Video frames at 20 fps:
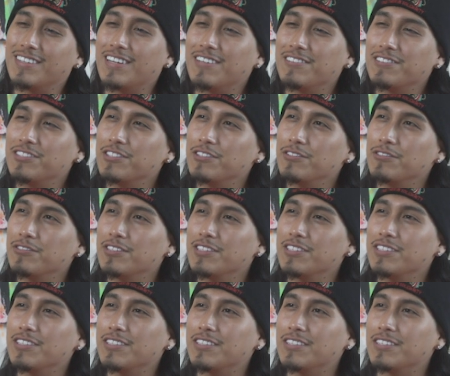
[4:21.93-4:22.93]
how'd you,
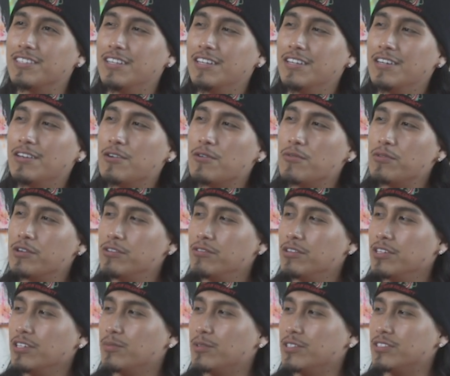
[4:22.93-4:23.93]
uh, or what do you
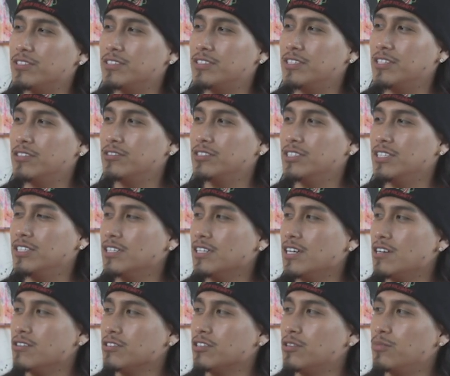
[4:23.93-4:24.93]
like about the San Jose? Like,
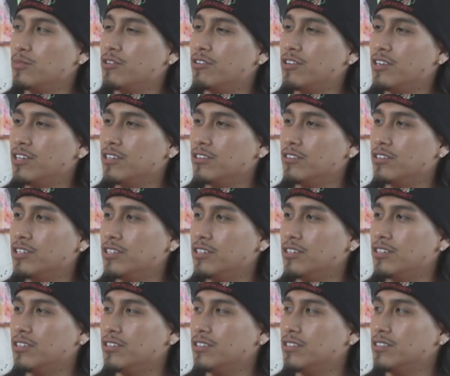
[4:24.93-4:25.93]
how's community out
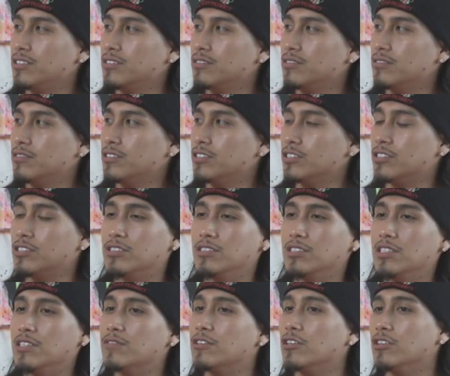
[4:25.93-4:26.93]
here, and just
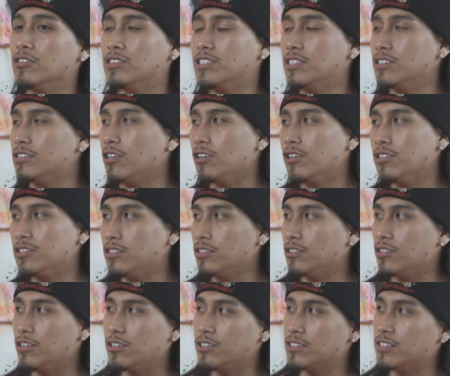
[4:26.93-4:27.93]
even our the art,
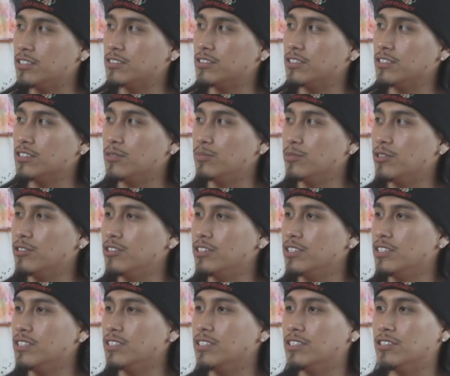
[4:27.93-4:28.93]
the artistic
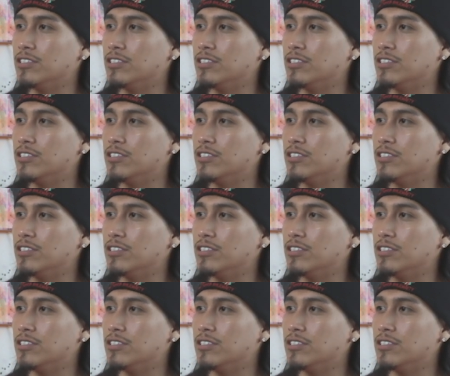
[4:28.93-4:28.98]
community, and